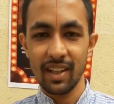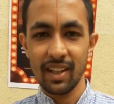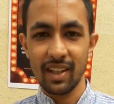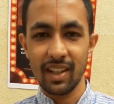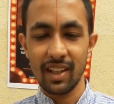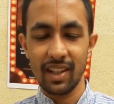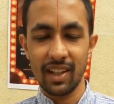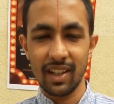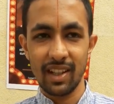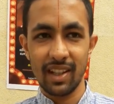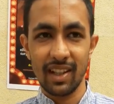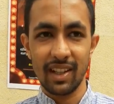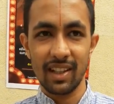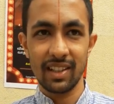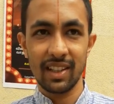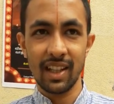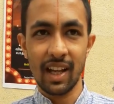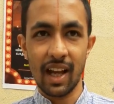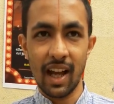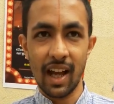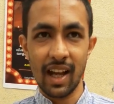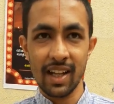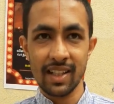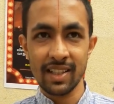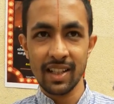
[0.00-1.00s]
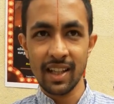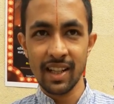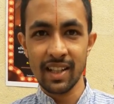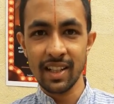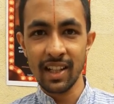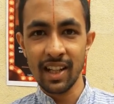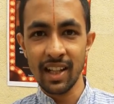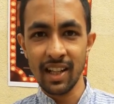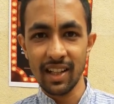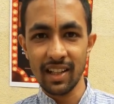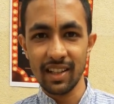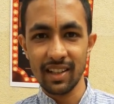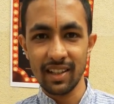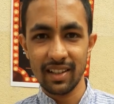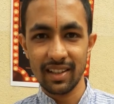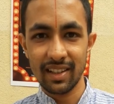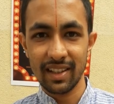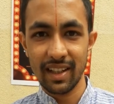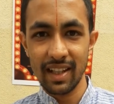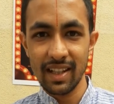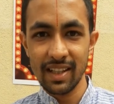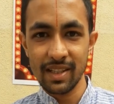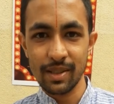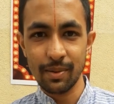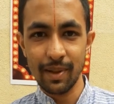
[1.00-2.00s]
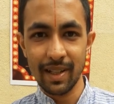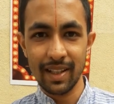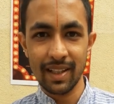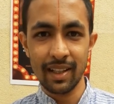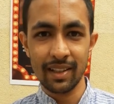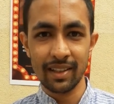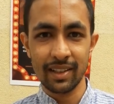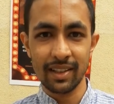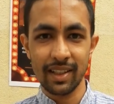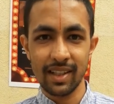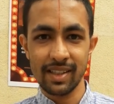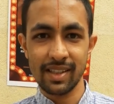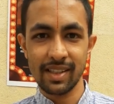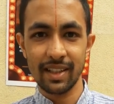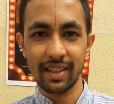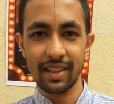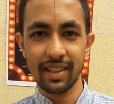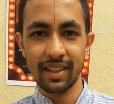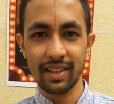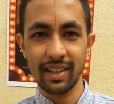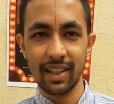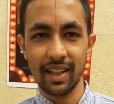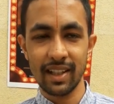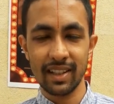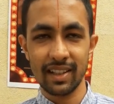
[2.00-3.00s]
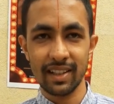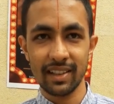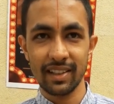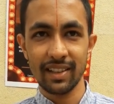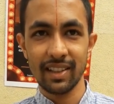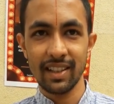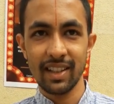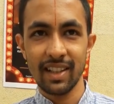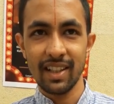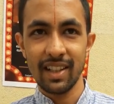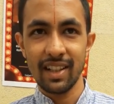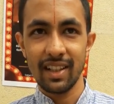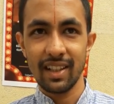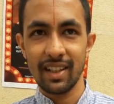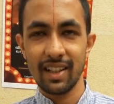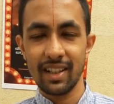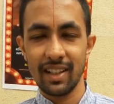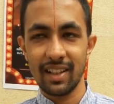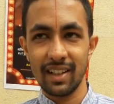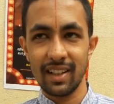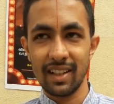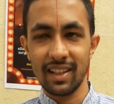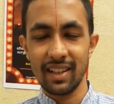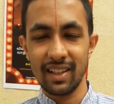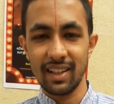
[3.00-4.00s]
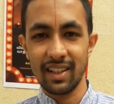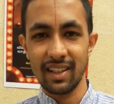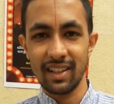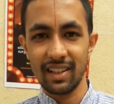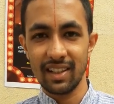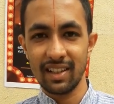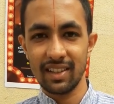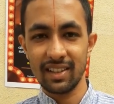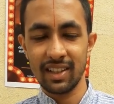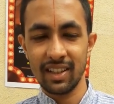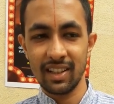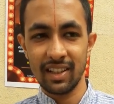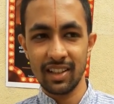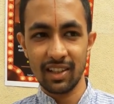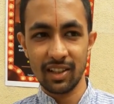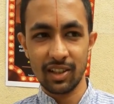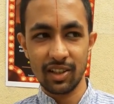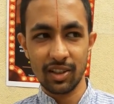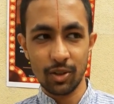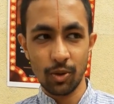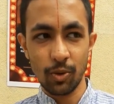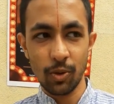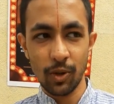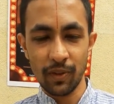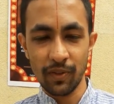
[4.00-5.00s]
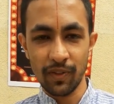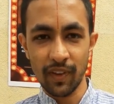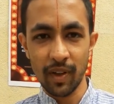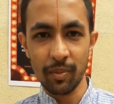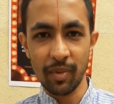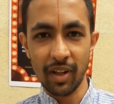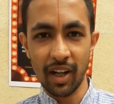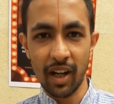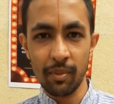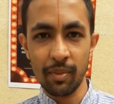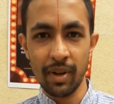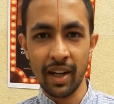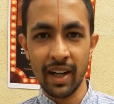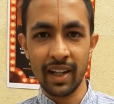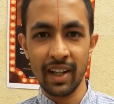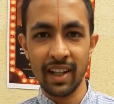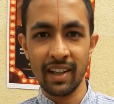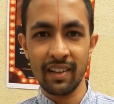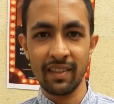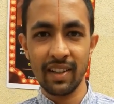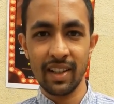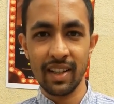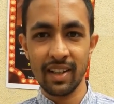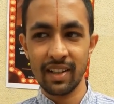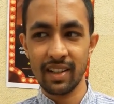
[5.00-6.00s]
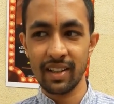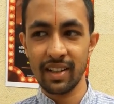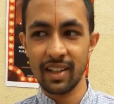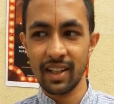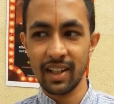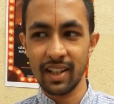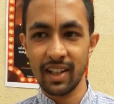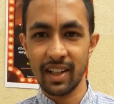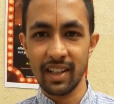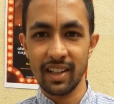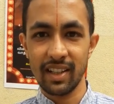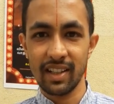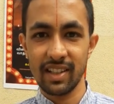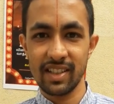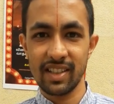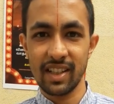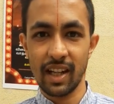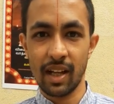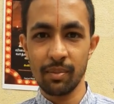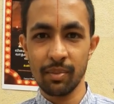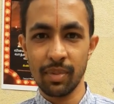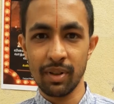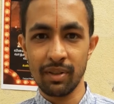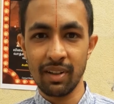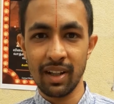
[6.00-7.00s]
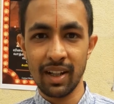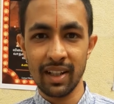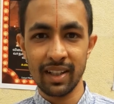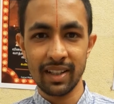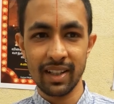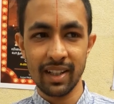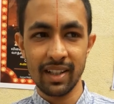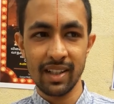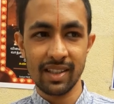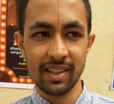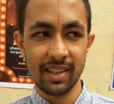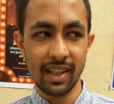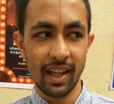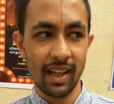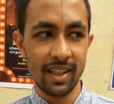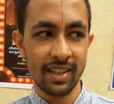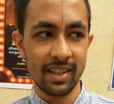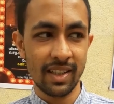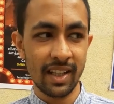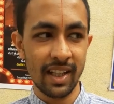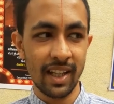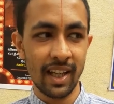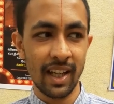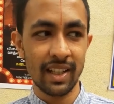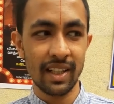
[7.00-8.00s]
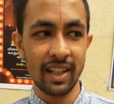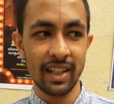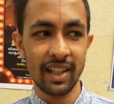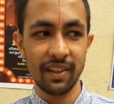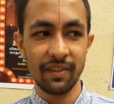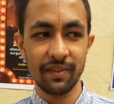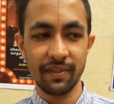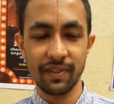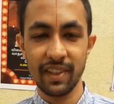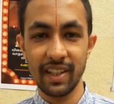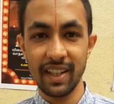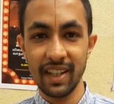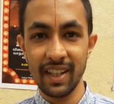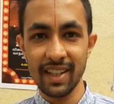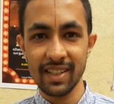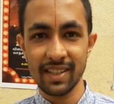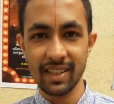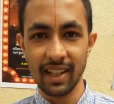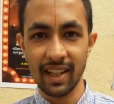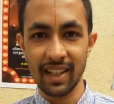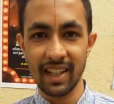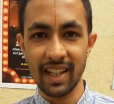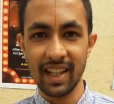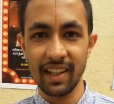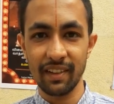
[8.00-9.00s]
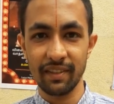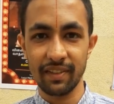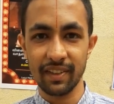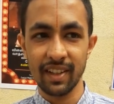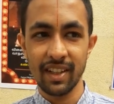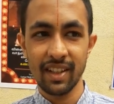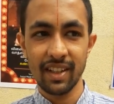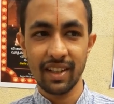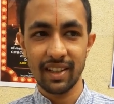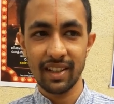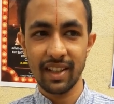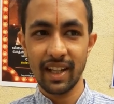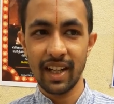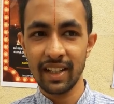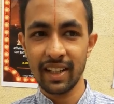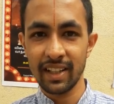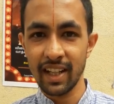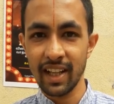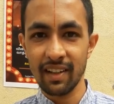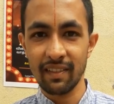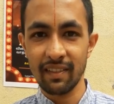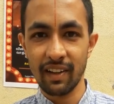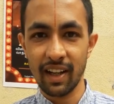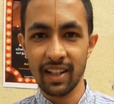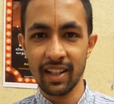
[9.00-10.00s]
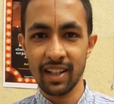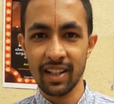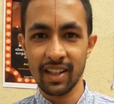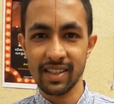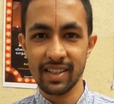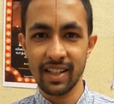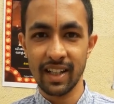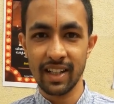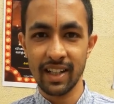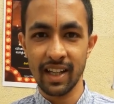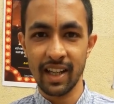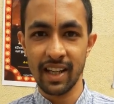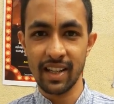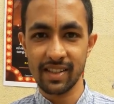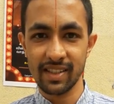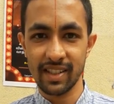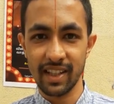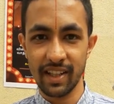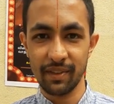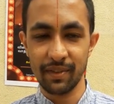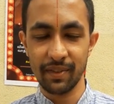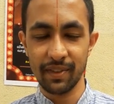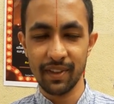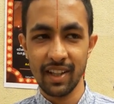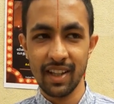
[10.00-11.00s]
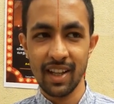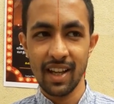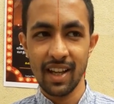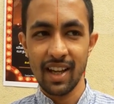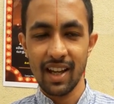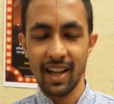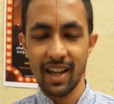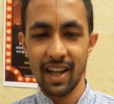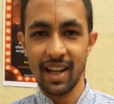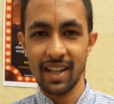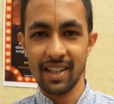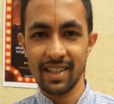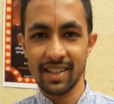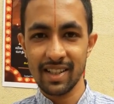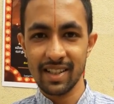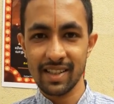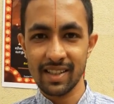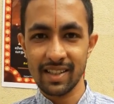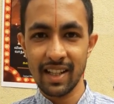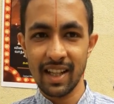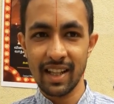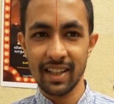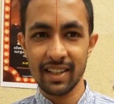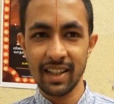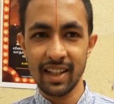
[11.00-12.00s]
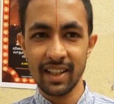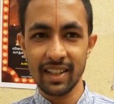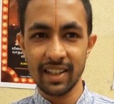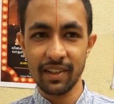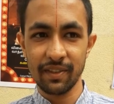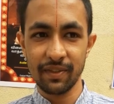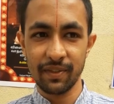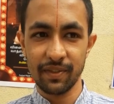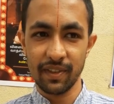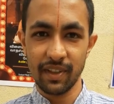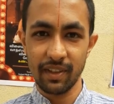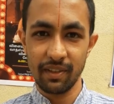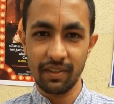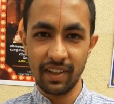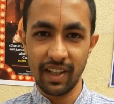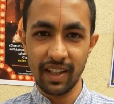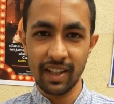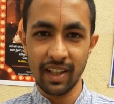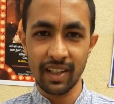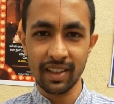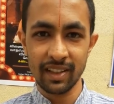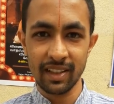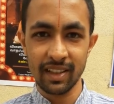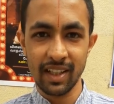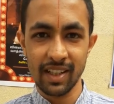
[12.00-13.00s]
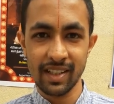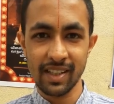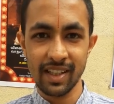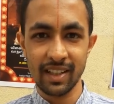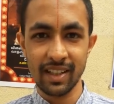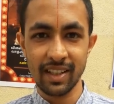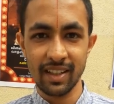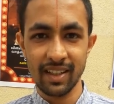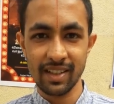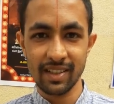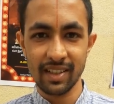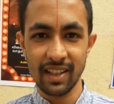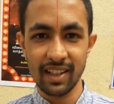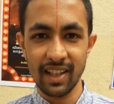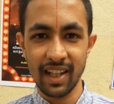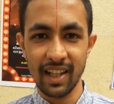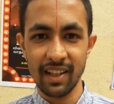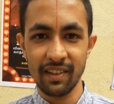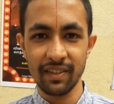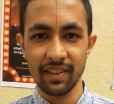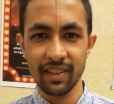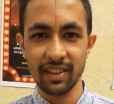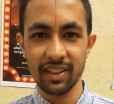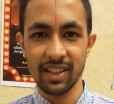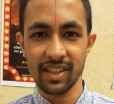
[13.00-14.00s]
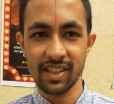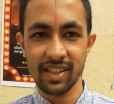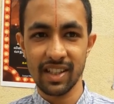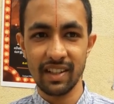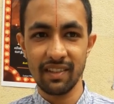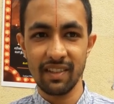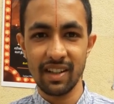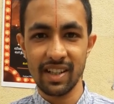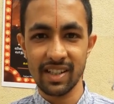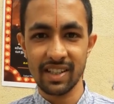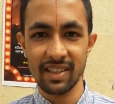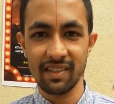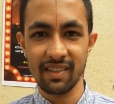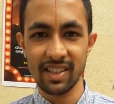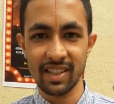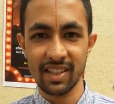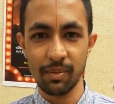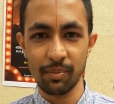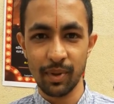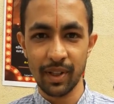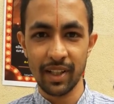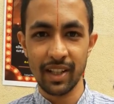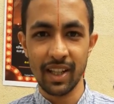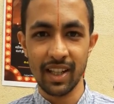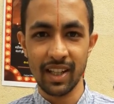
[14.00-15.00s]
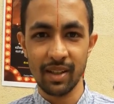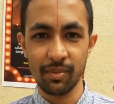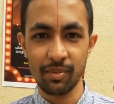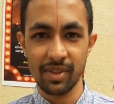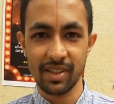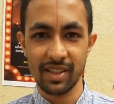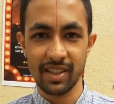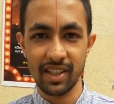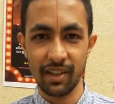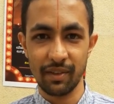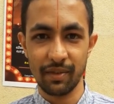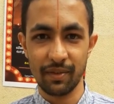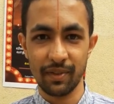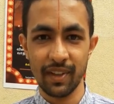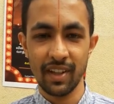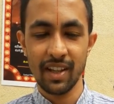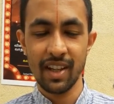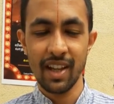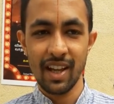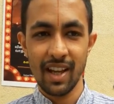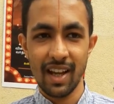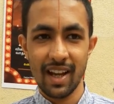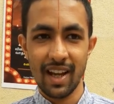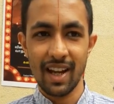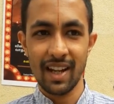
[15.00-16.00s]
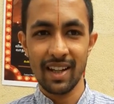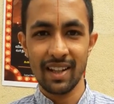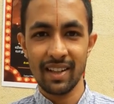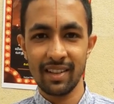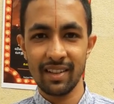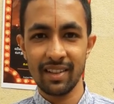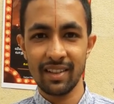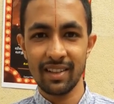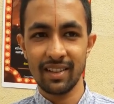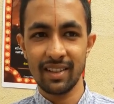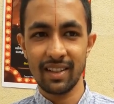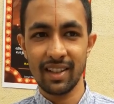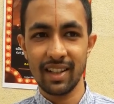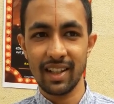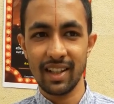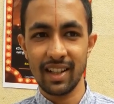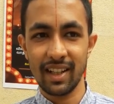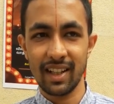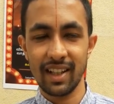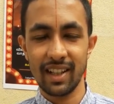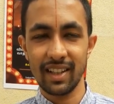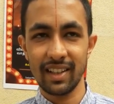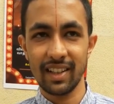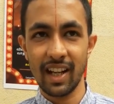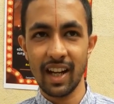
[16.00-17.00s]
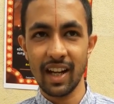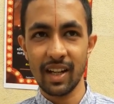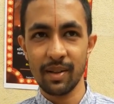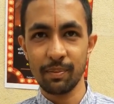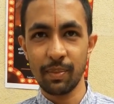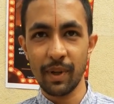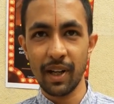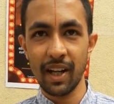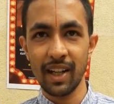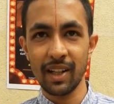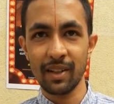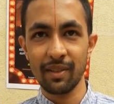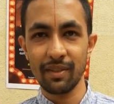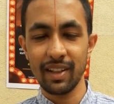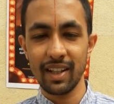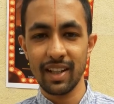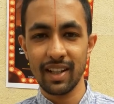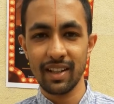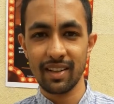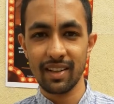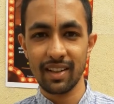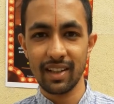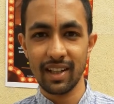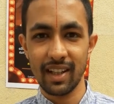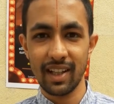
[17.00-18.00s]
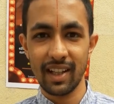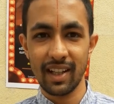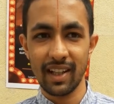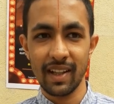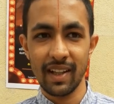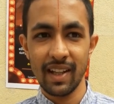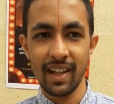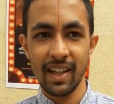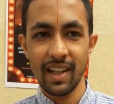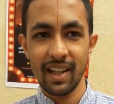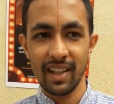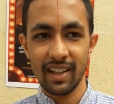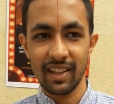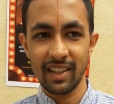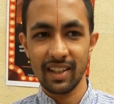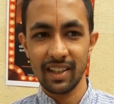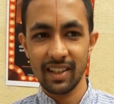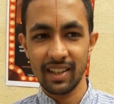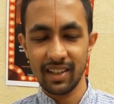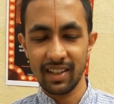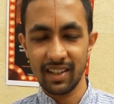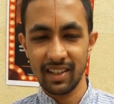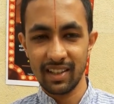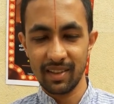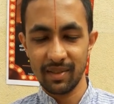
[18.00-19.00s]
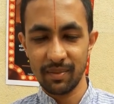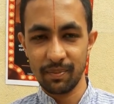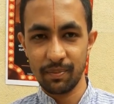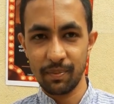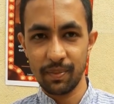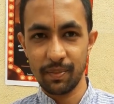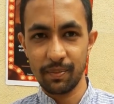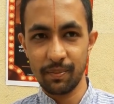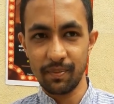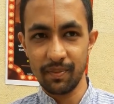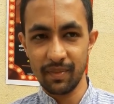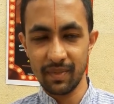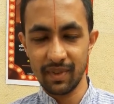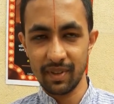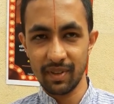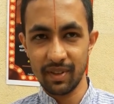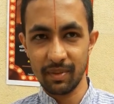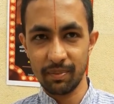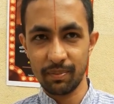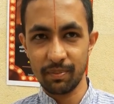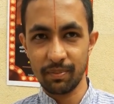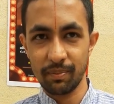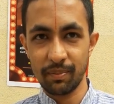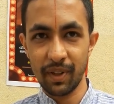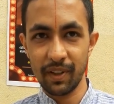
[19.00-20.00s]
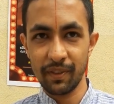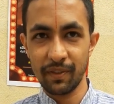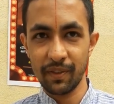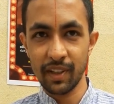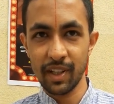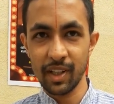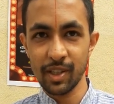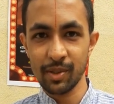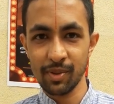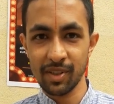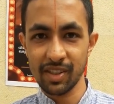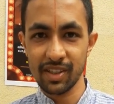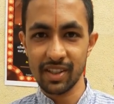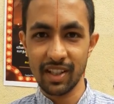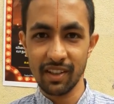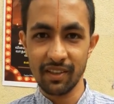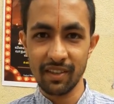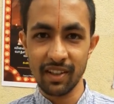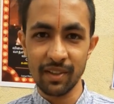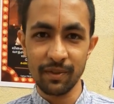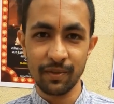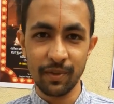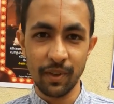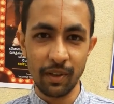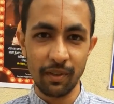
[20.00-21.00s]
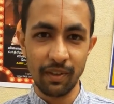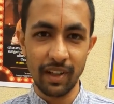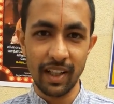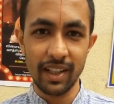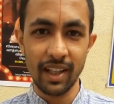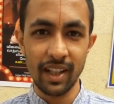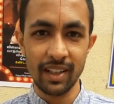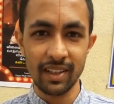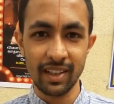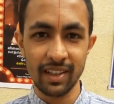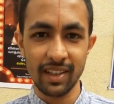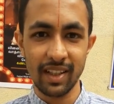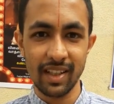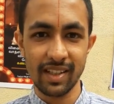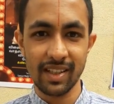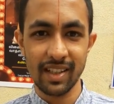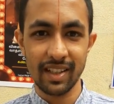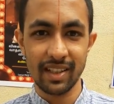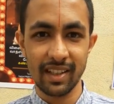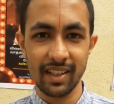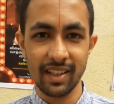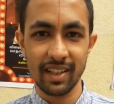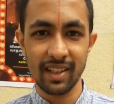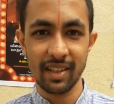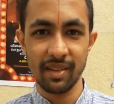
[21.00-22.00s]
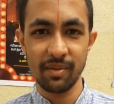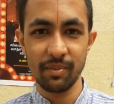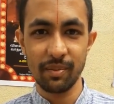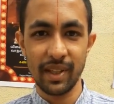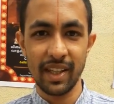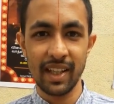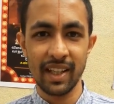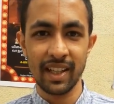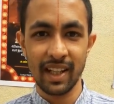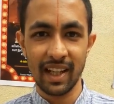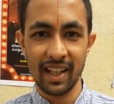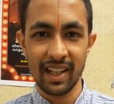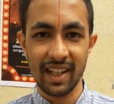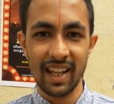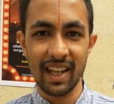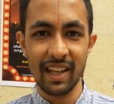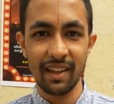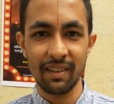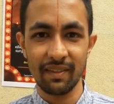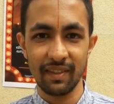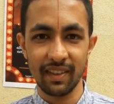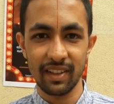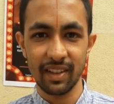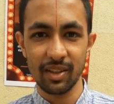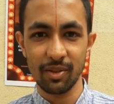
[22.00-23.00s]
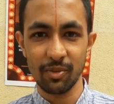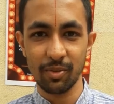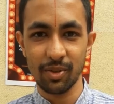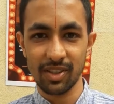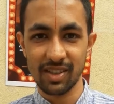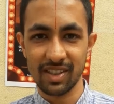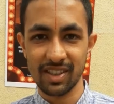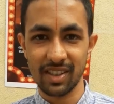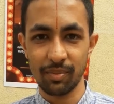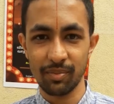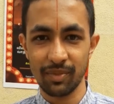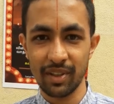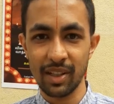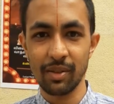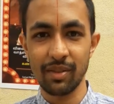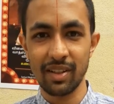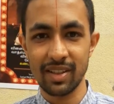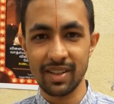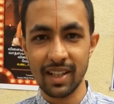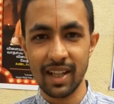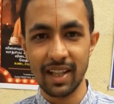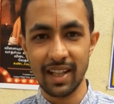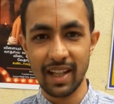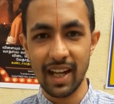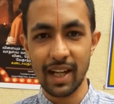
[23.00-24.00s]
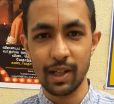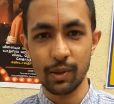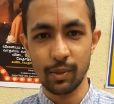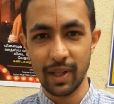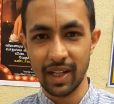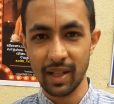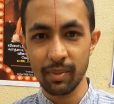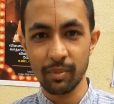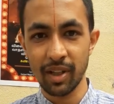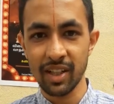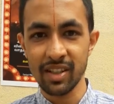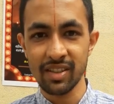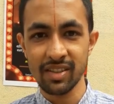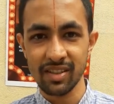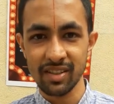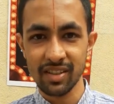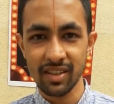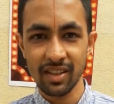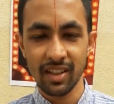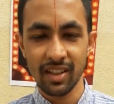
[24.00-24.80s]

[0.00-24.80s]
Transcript: uh the Acharya tells Vedanta Deshikar that uh, the quote from Ramayana where Jambavan tells Anjaneya that if he is alive, the entire Vanara Sena is safe. And just like that, if Vedanta Deshikar is alive, the Sri Vaishnava Sampradayam is safe. And that part where the preference was given for Vedanta Deshikar being alive was something which I liked very much.